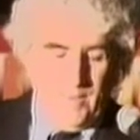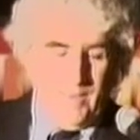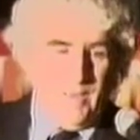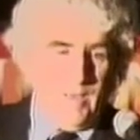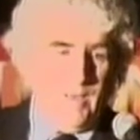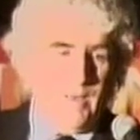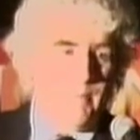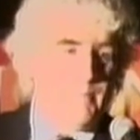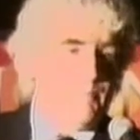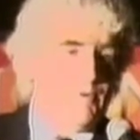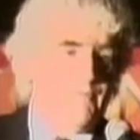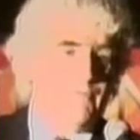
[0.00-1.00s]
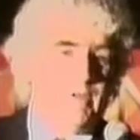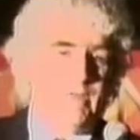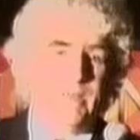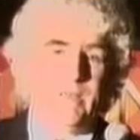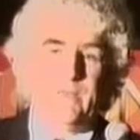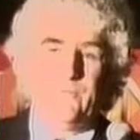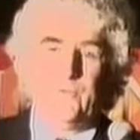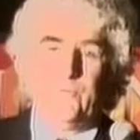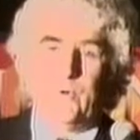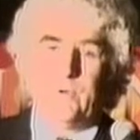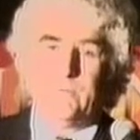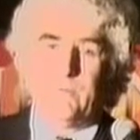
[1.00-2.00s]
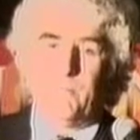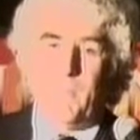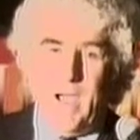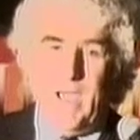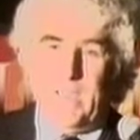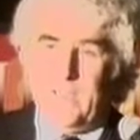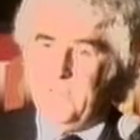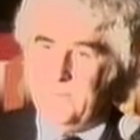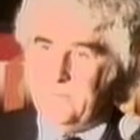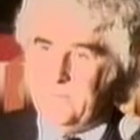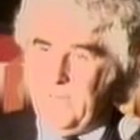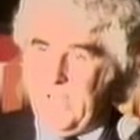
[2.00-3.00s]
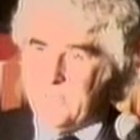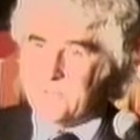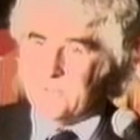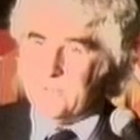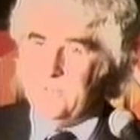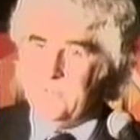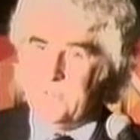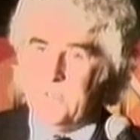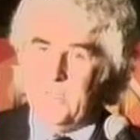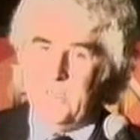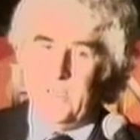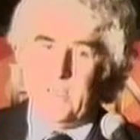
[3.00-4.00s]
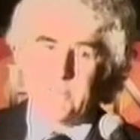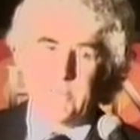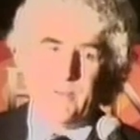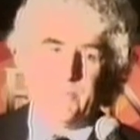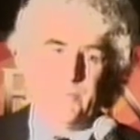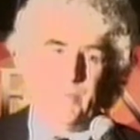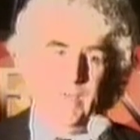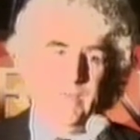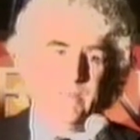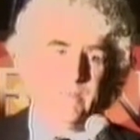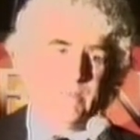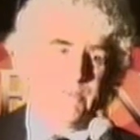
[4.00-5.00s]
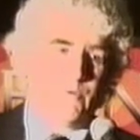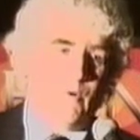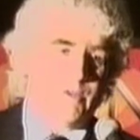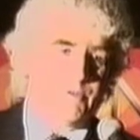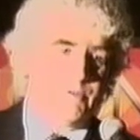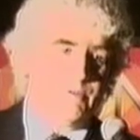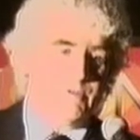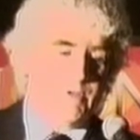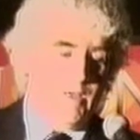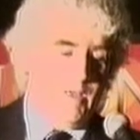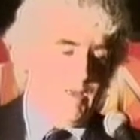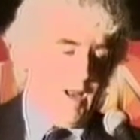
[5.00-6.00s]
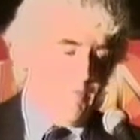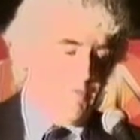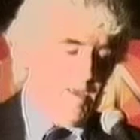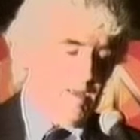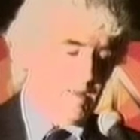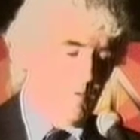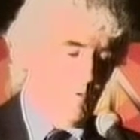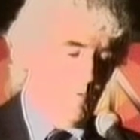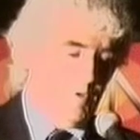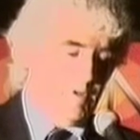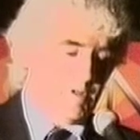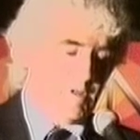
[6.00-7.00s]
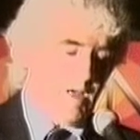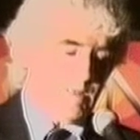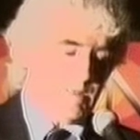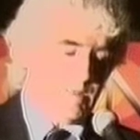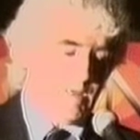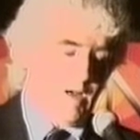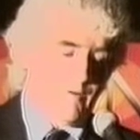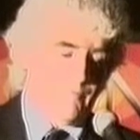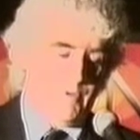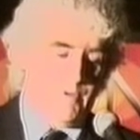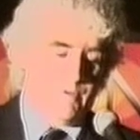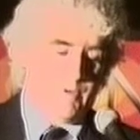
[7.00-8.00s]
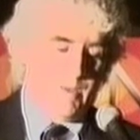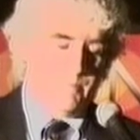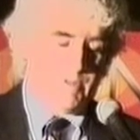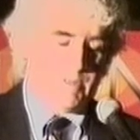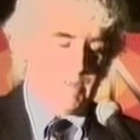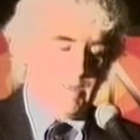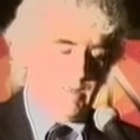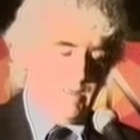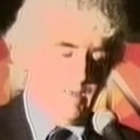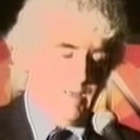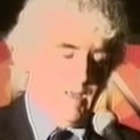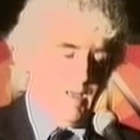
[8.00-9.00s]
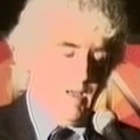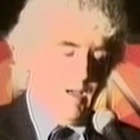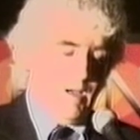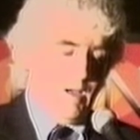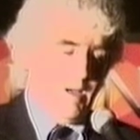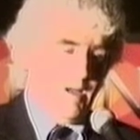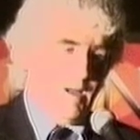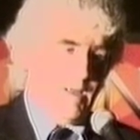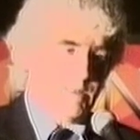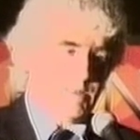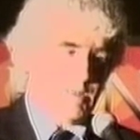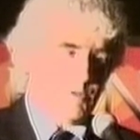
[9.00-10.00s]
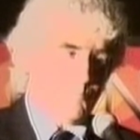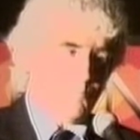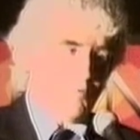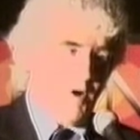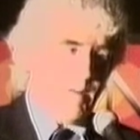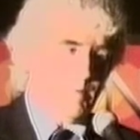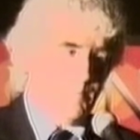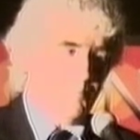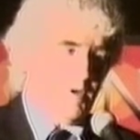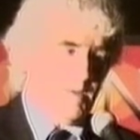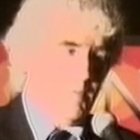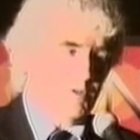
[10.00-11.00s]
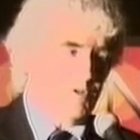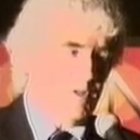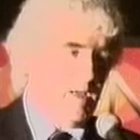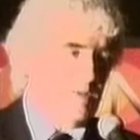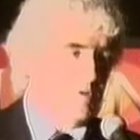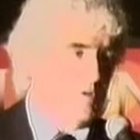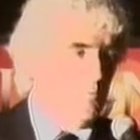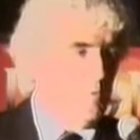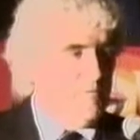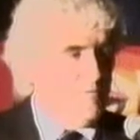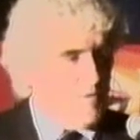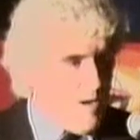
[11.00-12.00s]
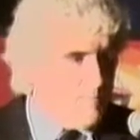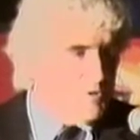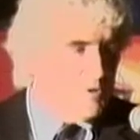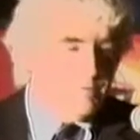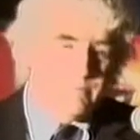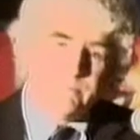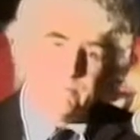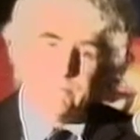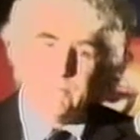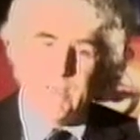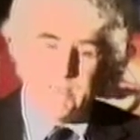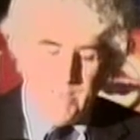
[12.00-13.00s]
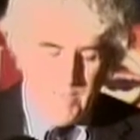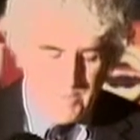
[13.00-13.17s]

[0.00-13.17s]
Let me briefly give you what my answer has come to be to these questions. And I think that when we discuss this carefully, you'll come to see that it's probably pretty much the answer that we've come to as a